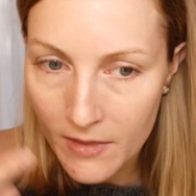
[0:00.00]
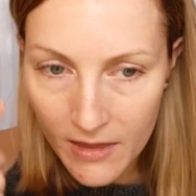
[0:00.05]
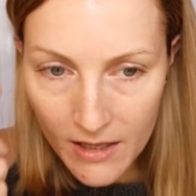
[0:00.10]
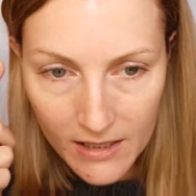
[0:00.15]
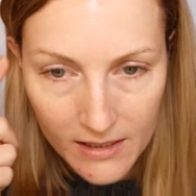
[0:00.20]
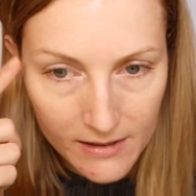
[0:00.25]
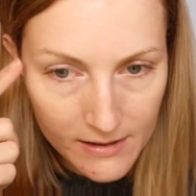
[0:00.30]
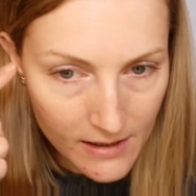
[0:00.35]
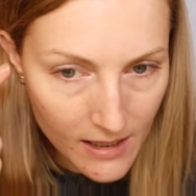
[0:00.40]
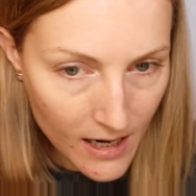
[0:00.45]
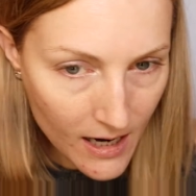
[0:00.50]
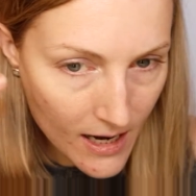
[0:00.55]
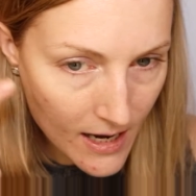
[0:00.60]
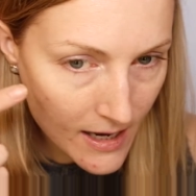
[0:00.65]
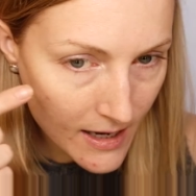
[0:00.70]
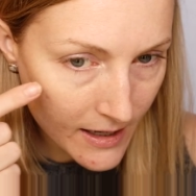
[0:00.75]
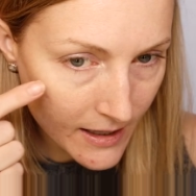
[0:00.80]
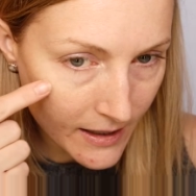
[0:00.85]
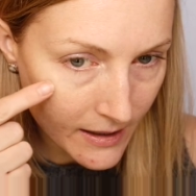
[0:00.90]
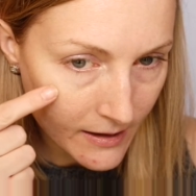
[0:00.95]
this
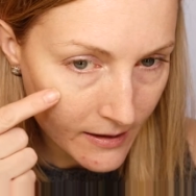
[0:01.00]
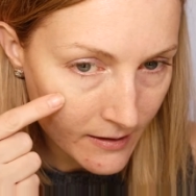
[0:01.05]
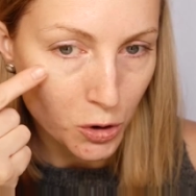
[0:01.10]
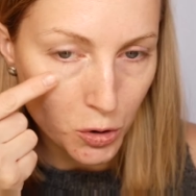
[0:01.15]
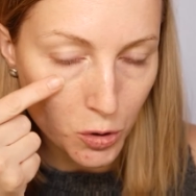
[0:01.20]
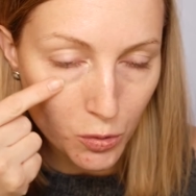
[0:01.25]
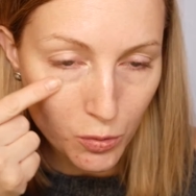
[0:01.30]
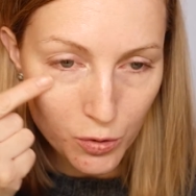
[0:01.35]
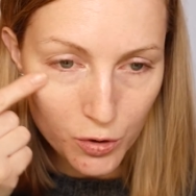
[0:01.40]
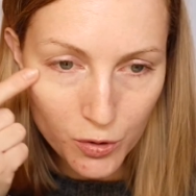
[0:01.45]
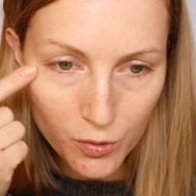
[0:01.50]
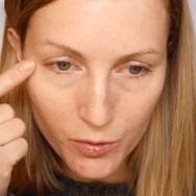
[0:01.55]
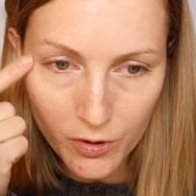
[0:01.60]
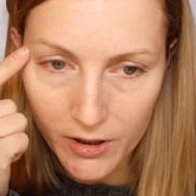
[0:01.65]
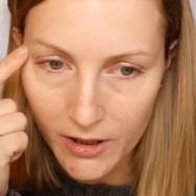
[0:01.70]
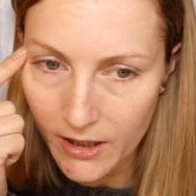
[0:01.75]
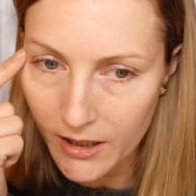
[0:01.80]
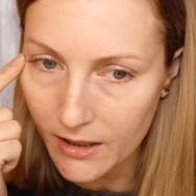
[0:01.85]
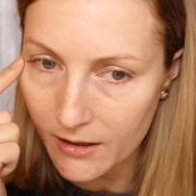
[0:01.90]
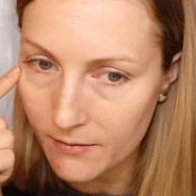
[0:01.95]
eye
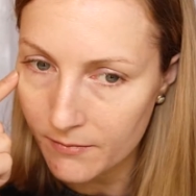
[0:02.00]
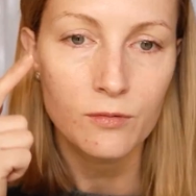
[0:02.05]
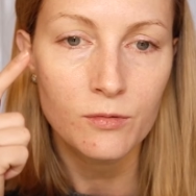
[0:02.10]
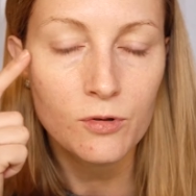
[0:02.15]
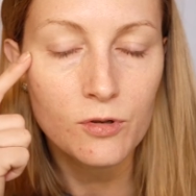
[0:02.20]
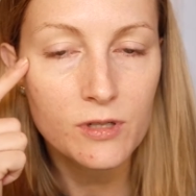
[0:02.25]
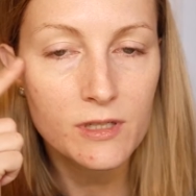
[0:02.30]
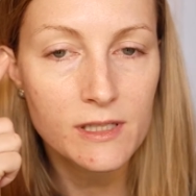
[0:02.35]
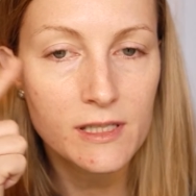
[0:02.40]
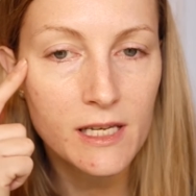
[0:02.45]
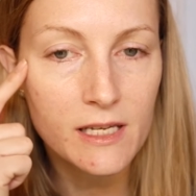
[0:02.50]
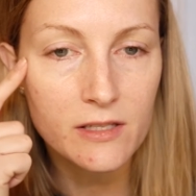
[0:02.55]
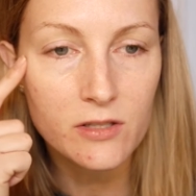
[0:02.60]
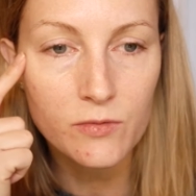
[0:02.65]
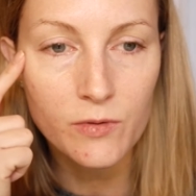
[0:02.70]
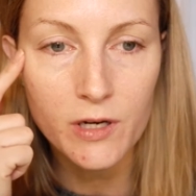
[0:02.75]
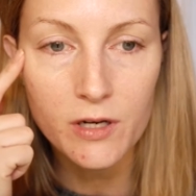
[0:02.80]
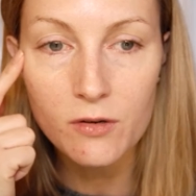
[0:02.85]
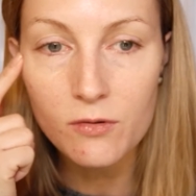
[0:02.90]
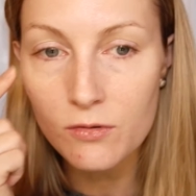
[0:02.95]
usually looks less
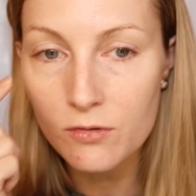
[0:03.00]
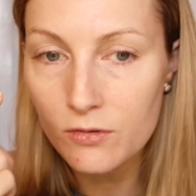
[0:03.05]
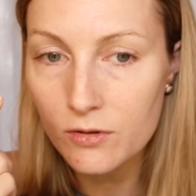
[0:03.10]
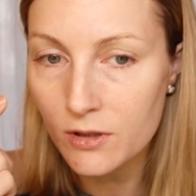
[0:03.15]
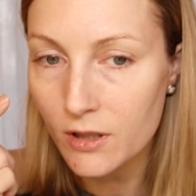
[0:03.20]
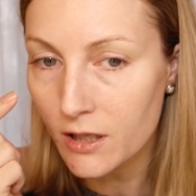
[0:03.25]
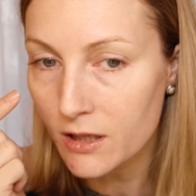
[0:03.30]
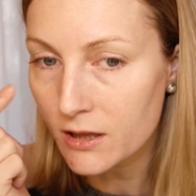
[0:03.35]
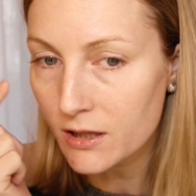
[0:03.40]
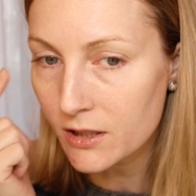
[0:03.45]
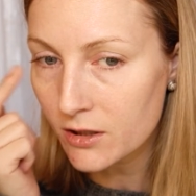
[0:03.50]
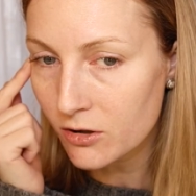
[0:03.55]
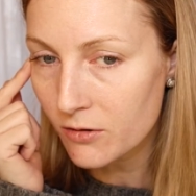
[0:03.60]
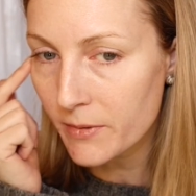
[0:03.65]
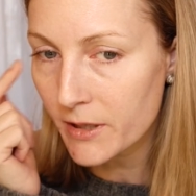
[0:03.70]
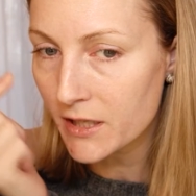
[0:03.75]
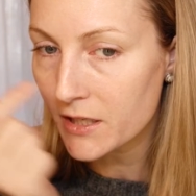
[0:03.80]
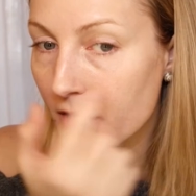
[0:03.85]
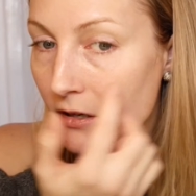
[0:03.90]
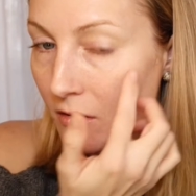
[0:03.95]
wrinkled, a little
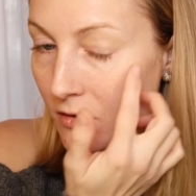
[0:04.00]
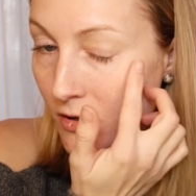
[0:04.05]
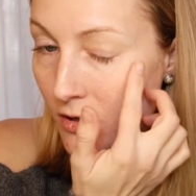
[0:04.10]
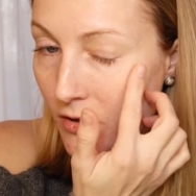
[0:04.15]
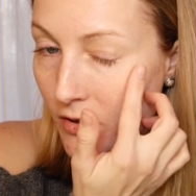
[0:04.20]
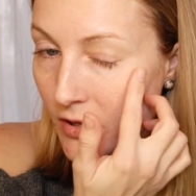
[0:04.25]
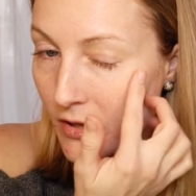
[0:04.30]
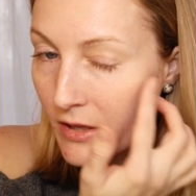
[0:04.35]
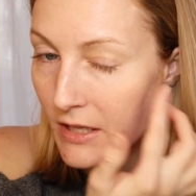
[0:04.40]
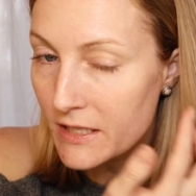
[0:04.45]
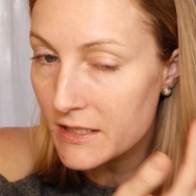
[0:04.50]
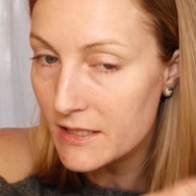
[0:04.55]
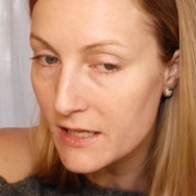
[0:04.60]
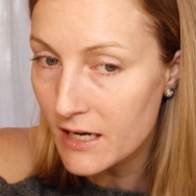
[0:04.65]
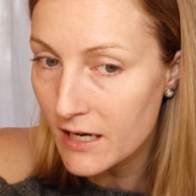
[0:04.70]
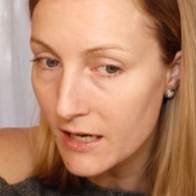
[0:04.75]
bit younger than this